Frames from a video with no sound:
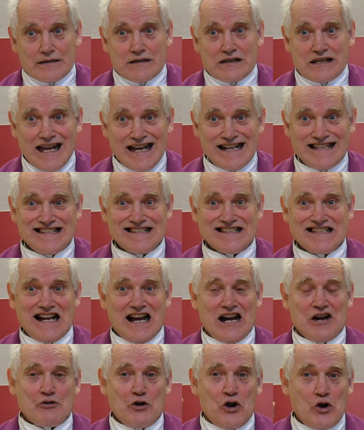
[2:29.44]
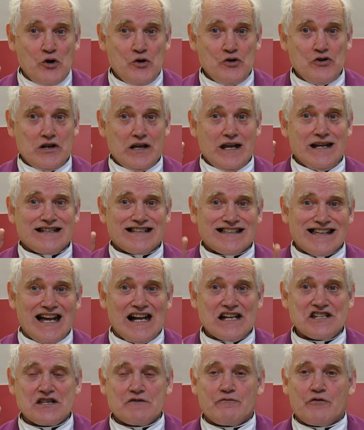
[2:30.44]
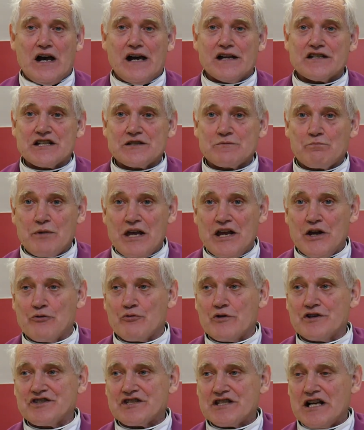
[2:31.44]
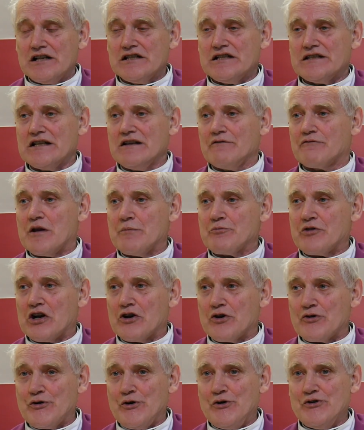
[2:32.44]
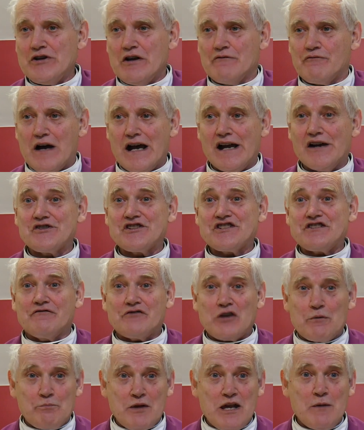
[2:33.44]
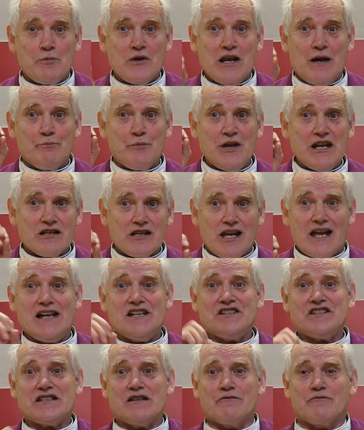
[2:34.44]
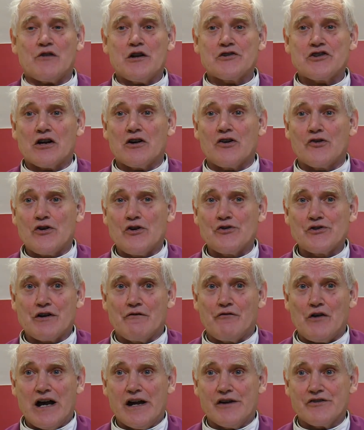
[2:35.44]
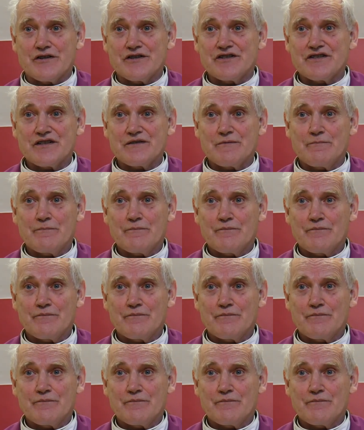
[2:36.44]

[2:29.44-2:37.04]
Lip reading: Deaths are only classified as being resulting from the coronavirus if the people have been tested for the coronavirus.